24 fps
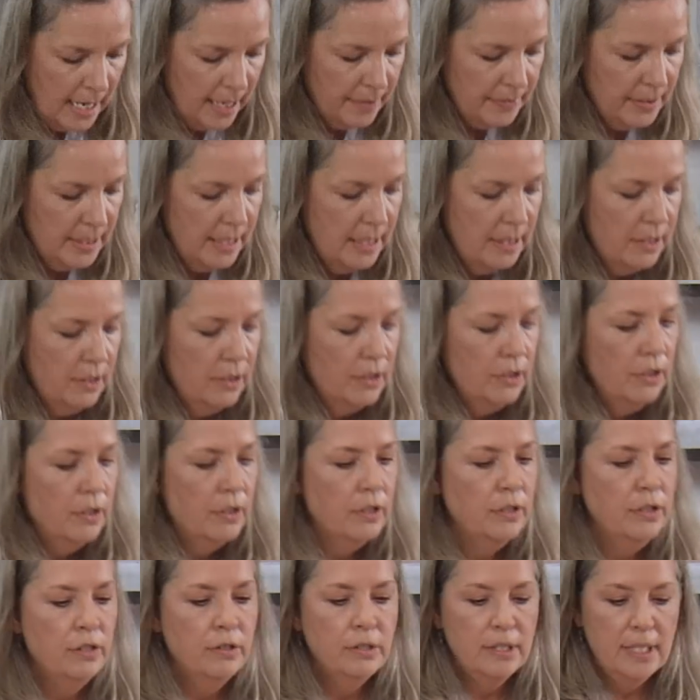And then you
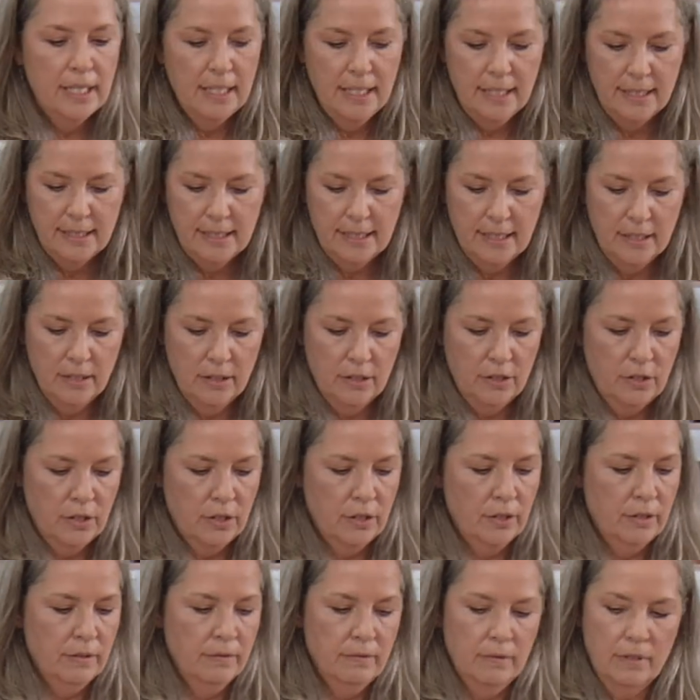can use any
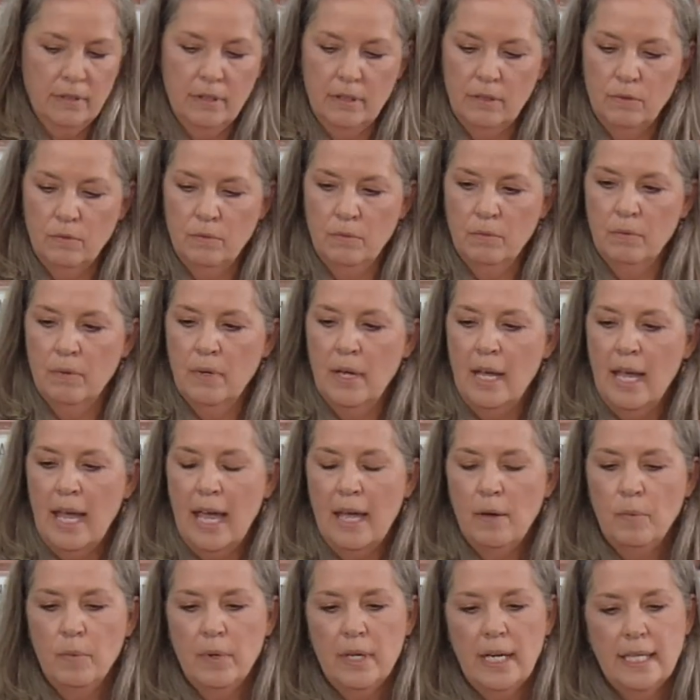cylinder,
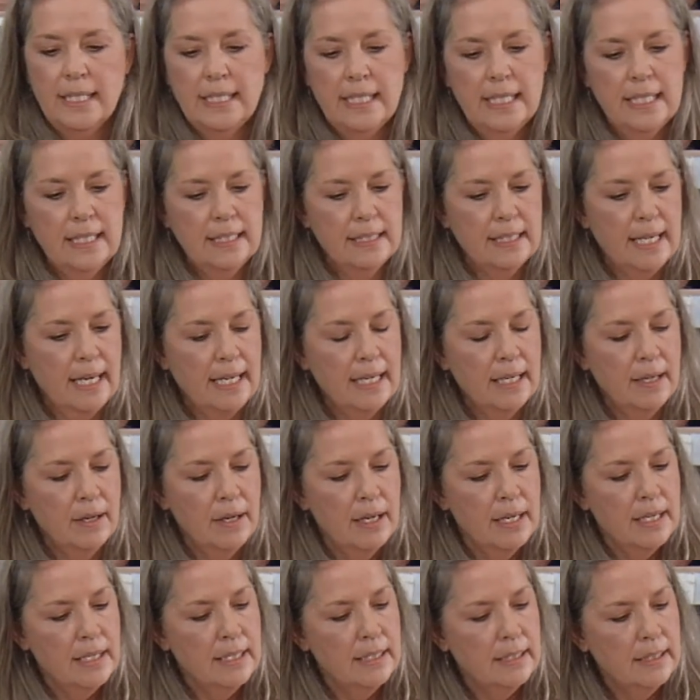and what I did is I
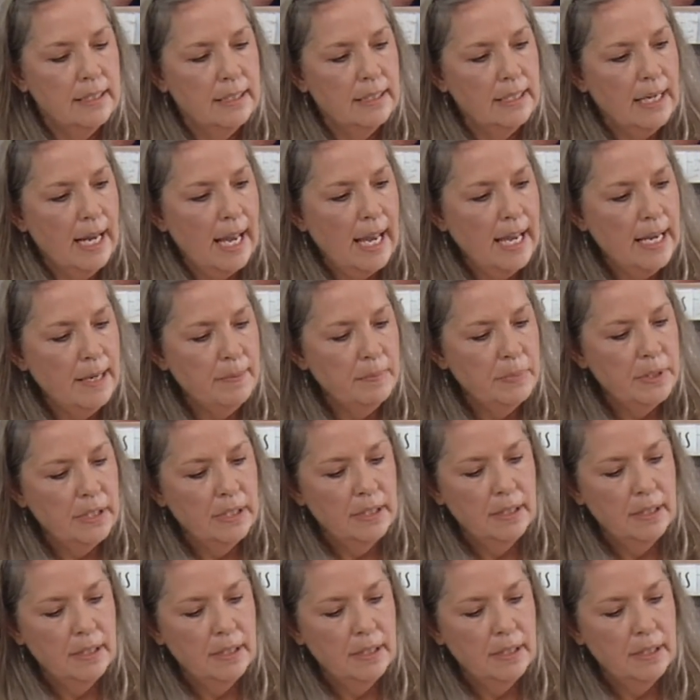taped